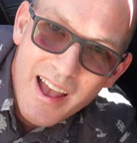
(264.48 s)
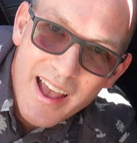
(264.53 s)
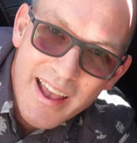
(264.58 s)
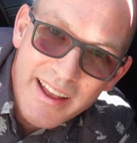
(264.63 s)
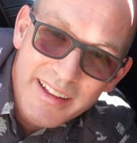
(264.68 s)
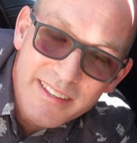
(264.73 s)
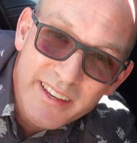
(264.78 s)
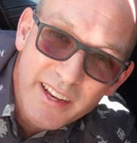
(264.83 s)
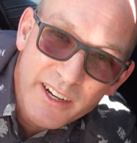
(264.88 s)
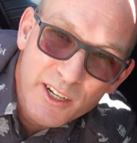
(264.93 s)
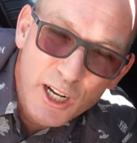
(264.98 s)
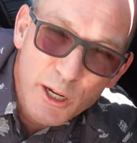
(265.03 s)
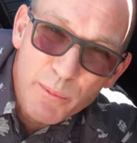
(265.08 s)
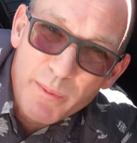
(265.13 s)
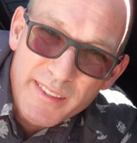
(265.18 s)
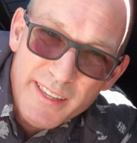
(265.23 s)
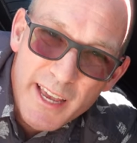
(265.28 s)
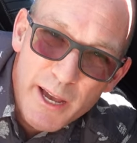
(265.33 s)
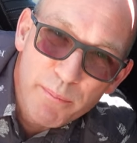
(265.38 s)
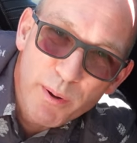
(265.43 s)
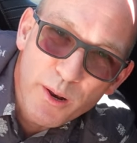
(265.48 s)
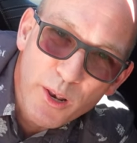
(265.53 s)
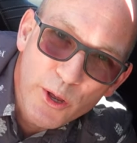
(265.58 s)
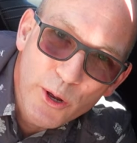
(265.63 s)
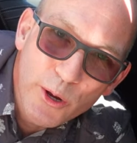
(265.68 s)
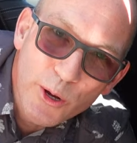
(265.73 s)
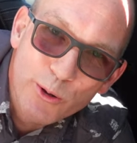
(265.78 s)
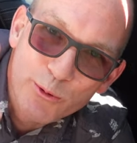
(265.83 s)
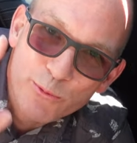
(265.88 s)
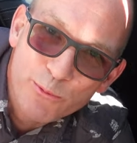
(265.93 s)
And comment down
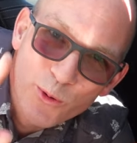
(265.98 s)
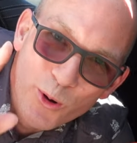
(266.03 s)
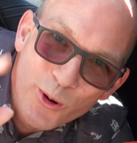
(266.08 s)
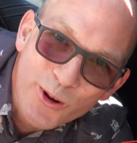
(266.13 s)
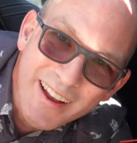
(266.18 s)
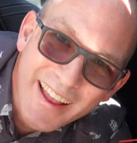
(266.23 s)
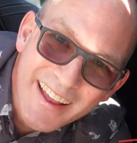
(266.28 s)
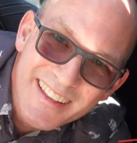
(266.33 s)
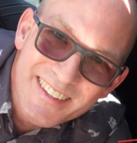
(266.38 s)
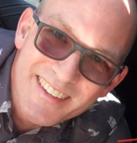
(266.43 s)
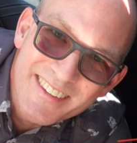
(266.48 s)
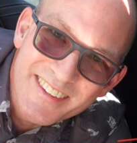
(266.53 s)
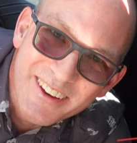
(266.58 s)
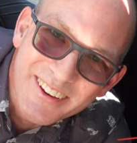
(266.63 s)
below, wrong answers